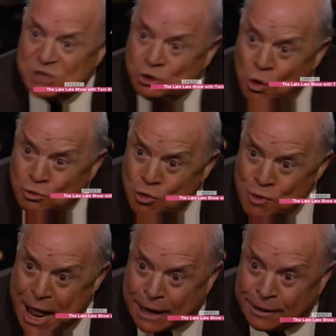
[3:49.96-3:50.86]
kept saying, don't
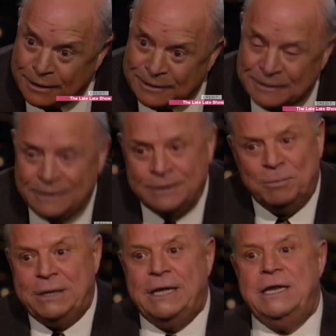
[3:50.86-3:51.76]
do that.
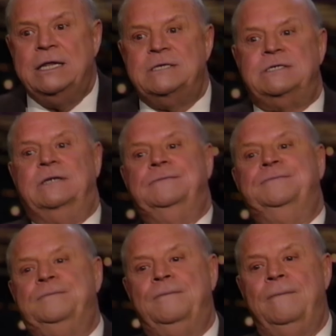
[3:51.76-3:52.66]
But they didn't listen.
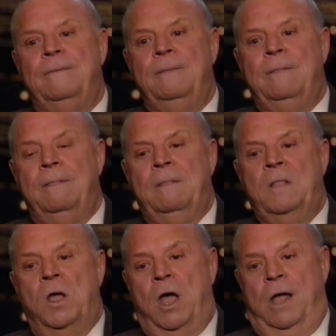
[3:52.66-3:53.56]
Were you funny as a
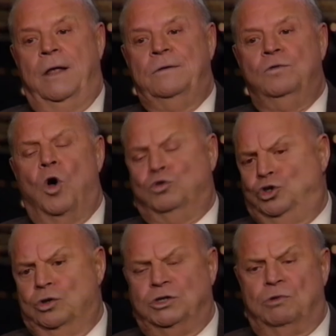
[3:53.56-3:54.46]
kid in school?
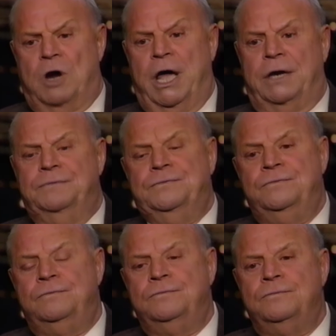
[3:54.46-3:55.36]
Oh, sure, it was a riot.
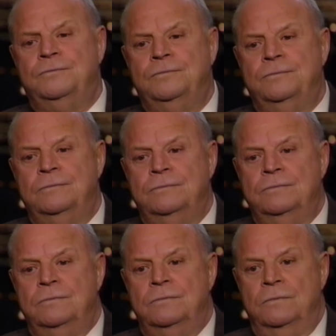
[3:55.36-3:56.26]
And where did you get your
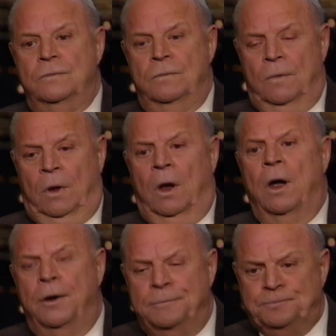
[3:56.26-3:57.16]
stuff? Like, when we were in
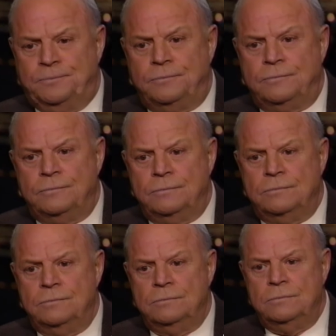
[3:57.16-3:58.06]
school, the funny
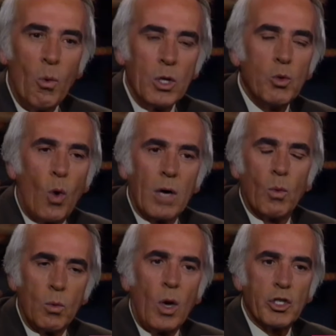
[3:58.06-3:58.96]
kids would
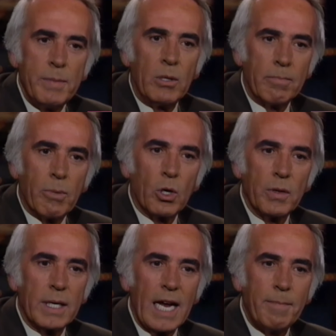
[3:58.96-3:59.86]
watch Milton
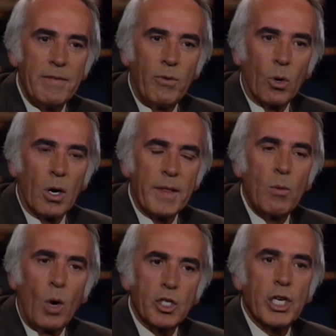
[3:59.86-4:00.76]
Berle the night before,
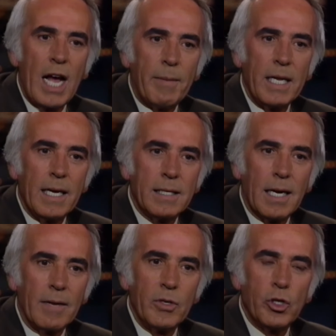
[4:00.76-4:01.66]
or they'd watch comedy
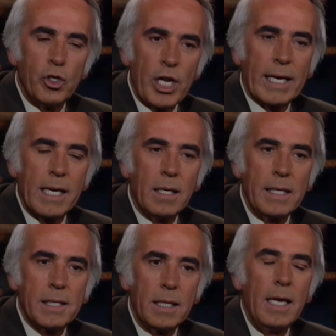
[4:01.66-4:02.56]
on television, Jackie
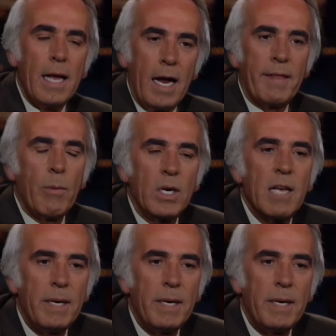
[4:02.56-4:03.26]
Gleason, and they would